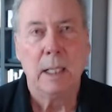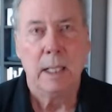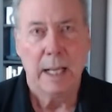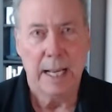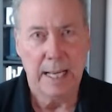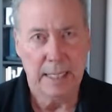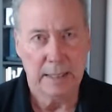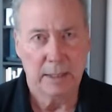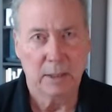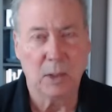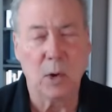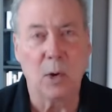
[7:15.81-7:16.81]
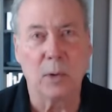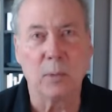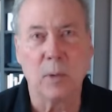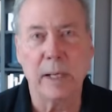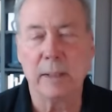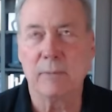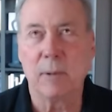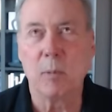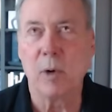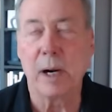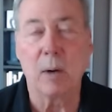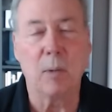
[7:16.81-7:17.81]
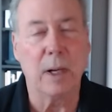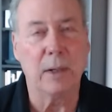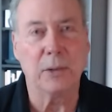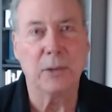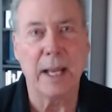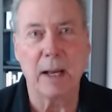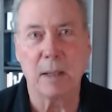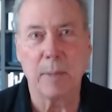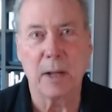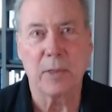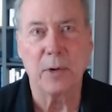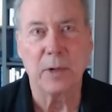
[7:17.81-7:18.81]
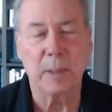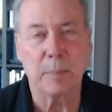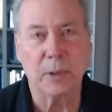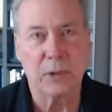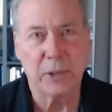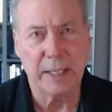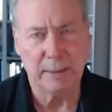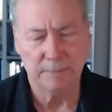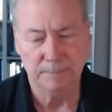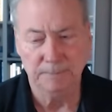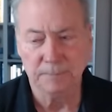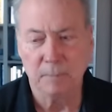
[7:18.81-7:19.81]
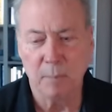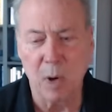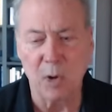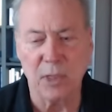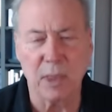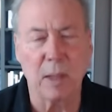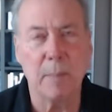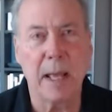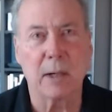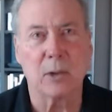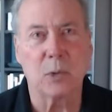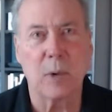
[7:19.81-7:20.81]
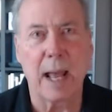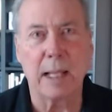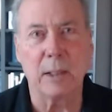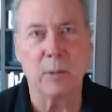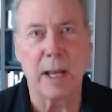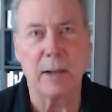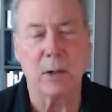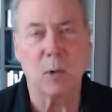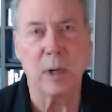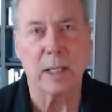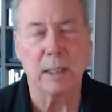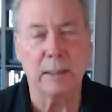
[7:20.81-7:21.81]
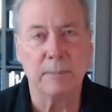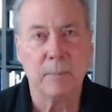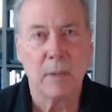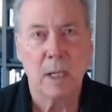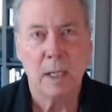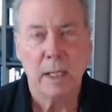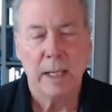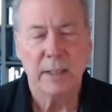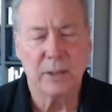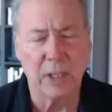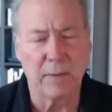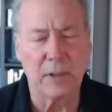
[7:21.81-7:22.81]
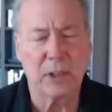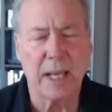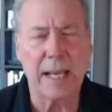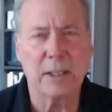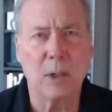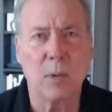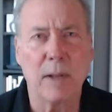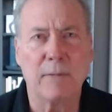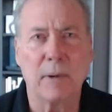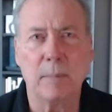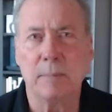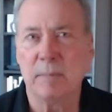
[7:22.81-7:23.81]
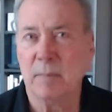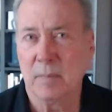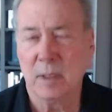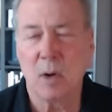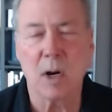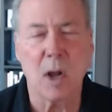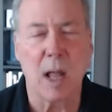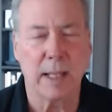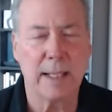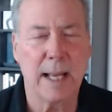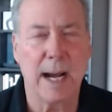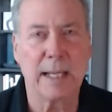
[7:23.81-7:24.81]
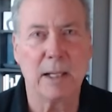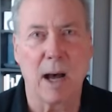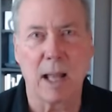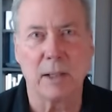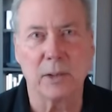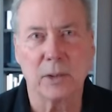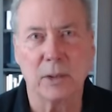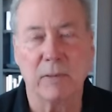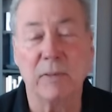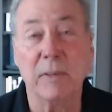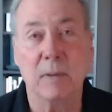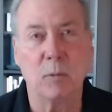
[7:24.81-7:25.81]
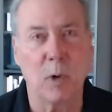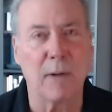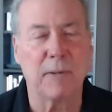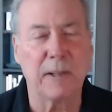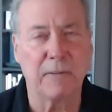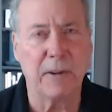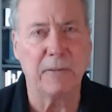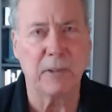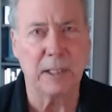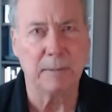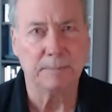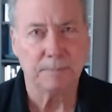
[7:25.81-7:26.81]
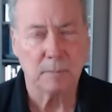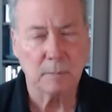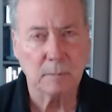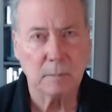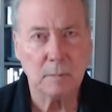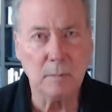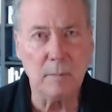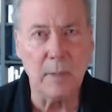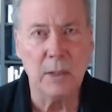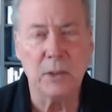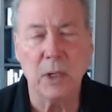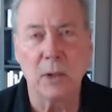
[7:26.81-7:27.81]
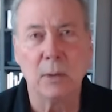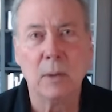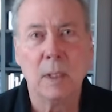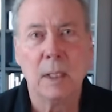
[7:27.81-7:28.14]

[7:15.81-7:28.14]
And gold went from where it was down about thirty percent. Both of the metals rallied rather quickly. In silver's case, it went from, I'll call it nine dollars to roughly fifty. So